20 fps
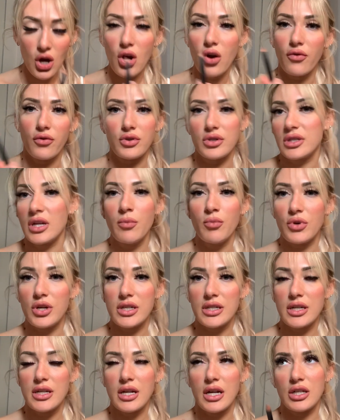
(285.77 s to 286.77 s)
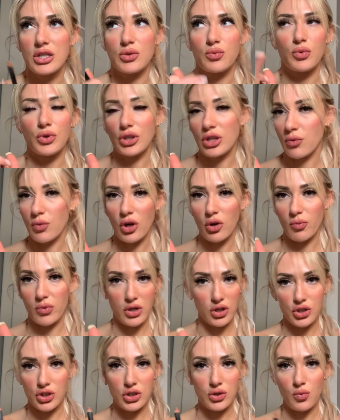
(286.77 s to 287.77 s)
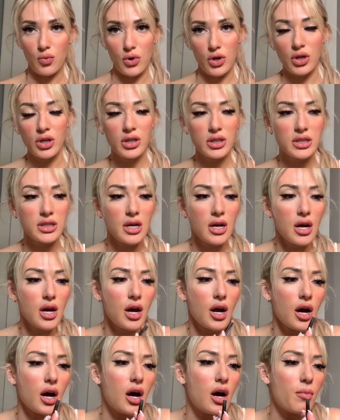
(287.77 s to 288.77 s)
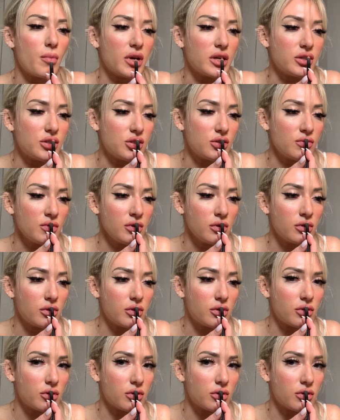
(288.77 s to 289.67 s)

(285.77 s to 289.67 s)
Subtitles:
For some reason, it's really weird, but it just works. By doing